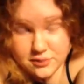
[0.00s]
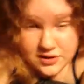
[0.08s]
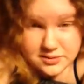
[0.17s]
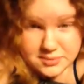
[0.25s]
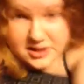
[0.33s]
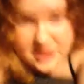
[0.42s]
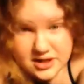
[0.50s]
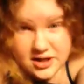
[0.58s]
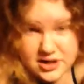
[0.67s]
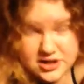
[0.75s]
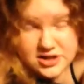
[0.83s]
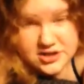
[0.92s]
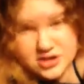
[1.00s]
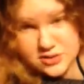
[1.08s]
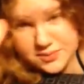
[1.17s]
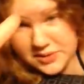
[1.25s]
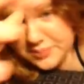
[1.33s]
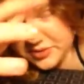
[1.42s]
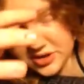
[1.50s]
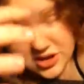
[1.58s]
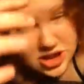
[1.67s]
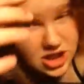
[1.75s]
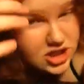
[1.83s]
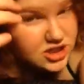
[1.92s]
Whidbey are the two people
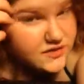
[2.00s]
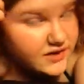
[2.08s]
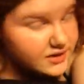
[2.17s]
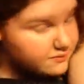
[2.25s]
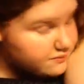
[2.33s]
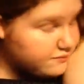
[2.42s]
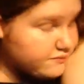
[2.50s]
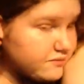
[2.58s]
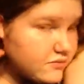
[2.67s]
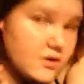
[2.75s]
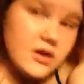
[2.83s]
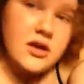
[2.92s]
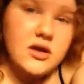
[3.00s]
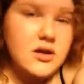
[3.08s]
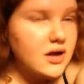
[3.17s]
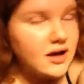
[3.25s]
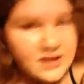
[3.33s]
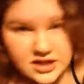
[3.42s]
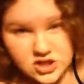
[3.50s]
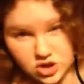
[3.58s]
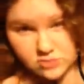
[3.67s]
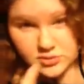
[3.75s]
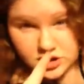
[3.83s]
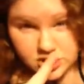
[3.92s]
in charge of it, and that's
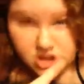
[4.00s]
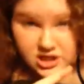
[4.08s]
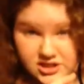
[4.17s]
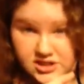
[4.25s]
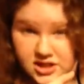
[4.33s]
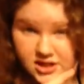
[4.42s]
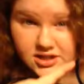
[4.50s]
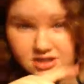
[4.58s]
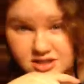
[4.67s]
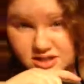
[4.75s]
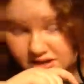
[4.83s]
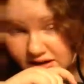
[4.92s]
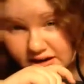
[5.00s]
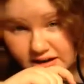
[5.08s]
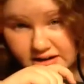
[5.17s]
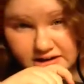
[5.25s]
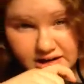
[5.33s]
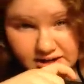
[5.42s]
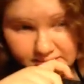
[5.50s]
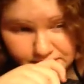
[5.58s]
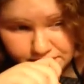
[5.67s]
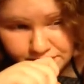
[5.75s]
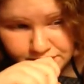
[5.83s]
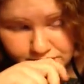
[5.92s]
criminal justice and
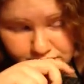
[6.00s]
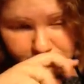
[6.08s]
um,